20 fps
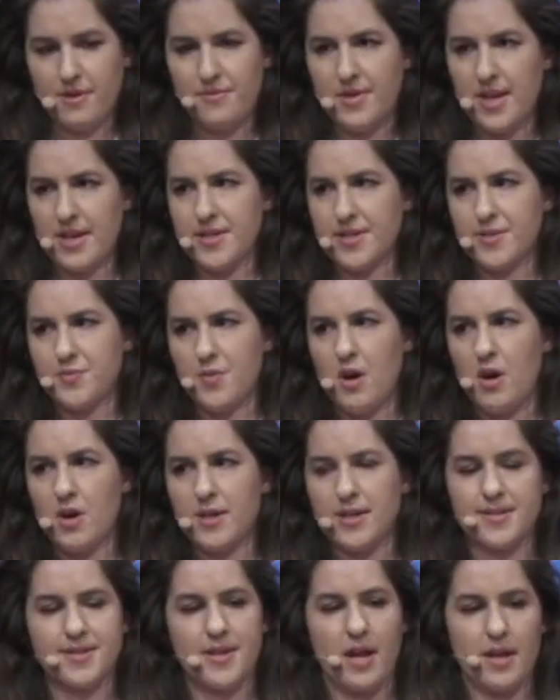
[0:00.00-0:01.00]
that it's
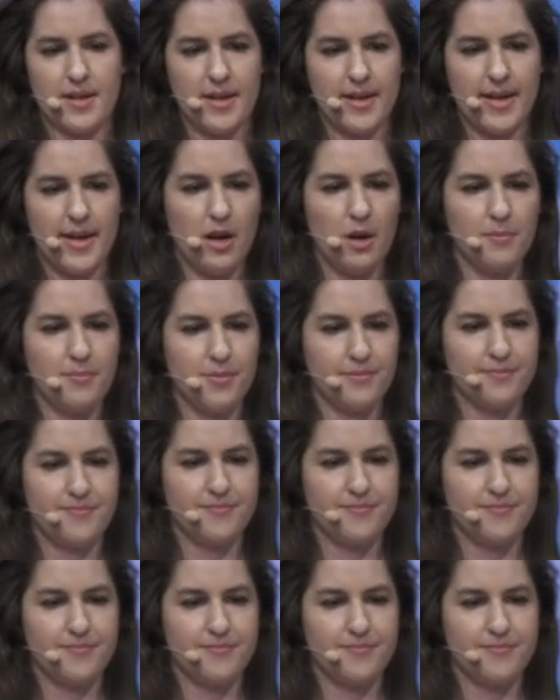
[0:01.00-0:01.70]
wrong is not going to help.